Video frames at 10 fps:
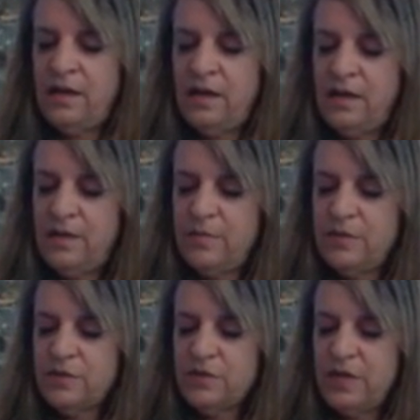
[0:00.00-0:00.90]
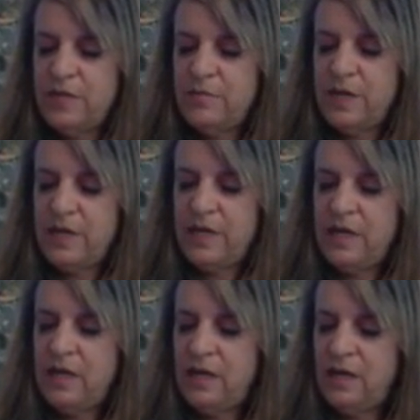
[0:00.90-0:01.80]
and I'm going to draw in my
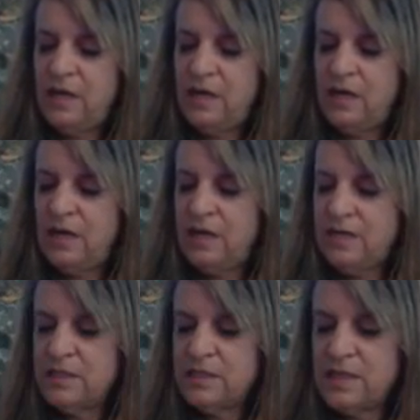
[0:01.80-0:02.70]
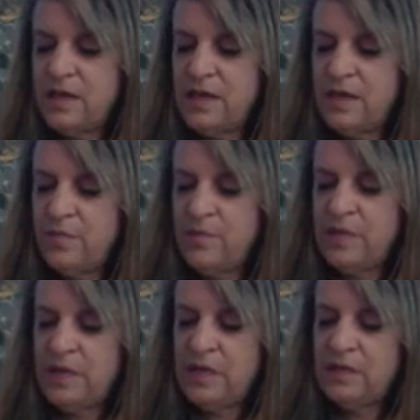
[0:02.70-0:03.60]
stem
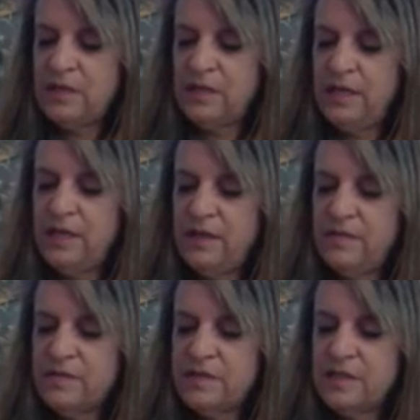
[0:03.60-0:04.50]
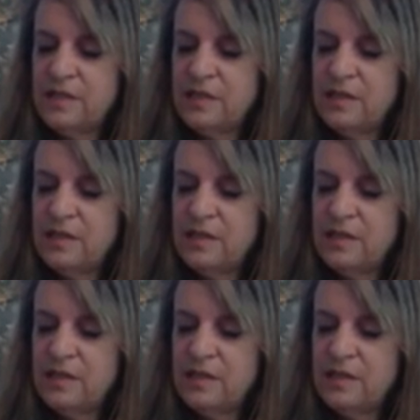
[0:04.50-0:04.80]
and the leaves.